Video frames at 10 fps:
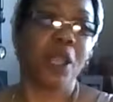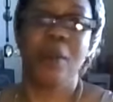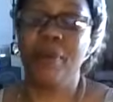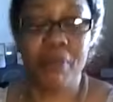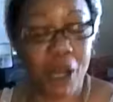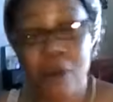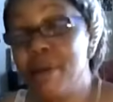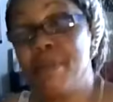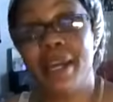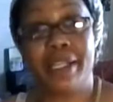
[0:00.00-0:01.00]
People gonna be
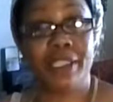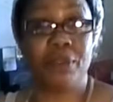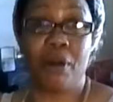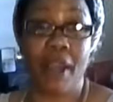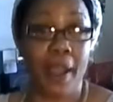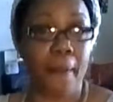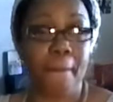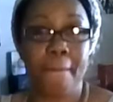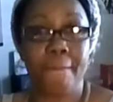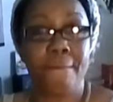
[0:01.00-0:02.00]
mad at you, okay?
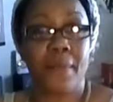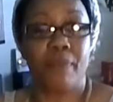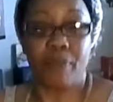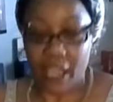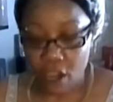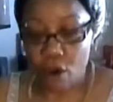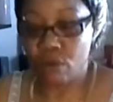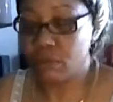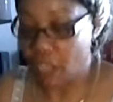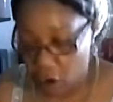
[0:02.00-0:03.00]
They gonna
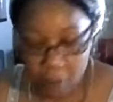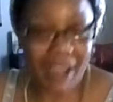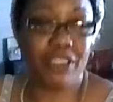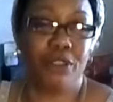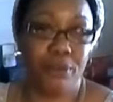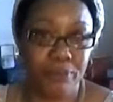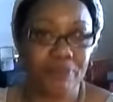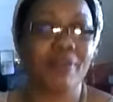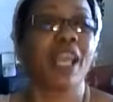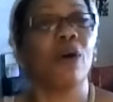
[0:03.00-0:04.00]
talk about you.
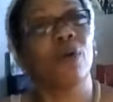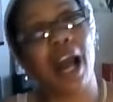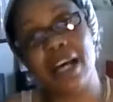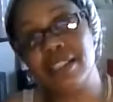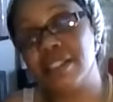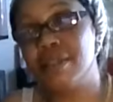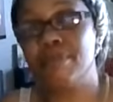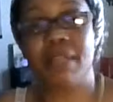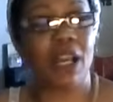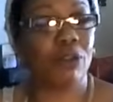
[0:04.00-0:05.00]
They gonna gossip.
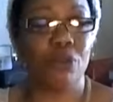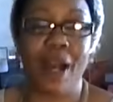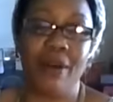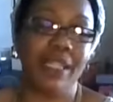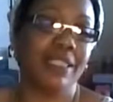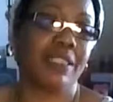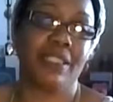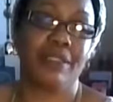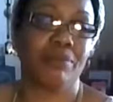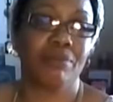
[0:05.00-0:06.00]
They gonna do all that
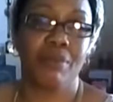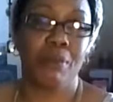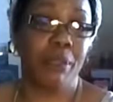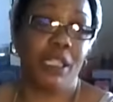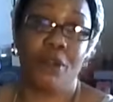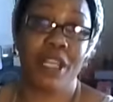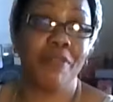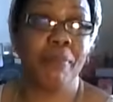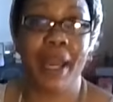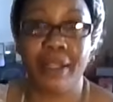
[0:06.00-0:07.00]
shit. But it don't
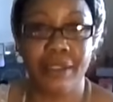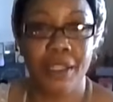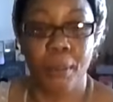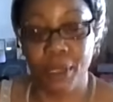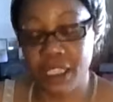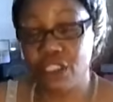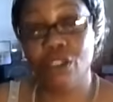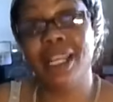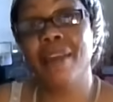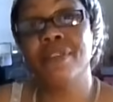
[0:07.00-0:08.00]
even matter. Because your
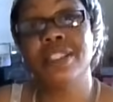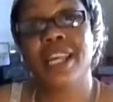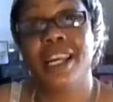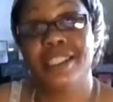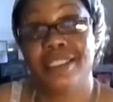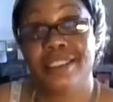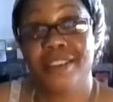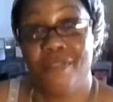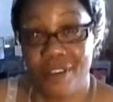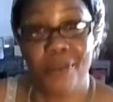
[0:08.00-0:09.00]
life is changing
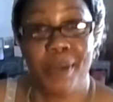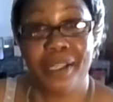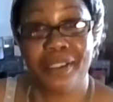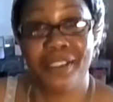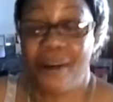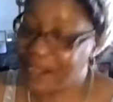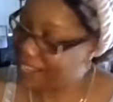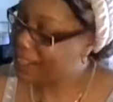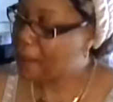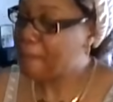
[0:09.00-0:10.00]
for the better. Okay?
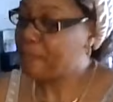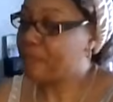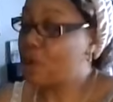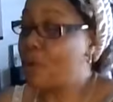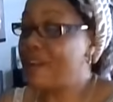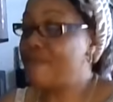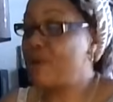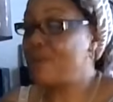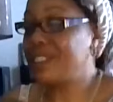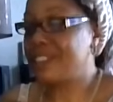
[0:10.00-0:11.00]
The way
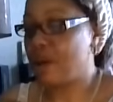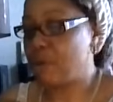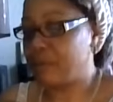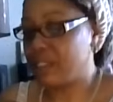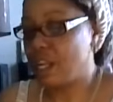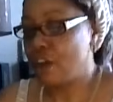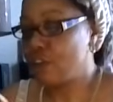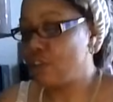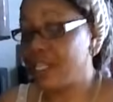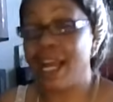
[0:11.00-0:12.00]
forward is open.
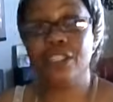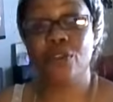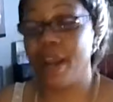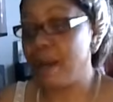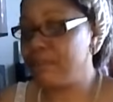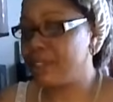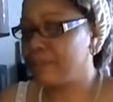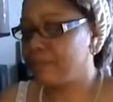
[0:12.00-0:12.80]
You're not trapped.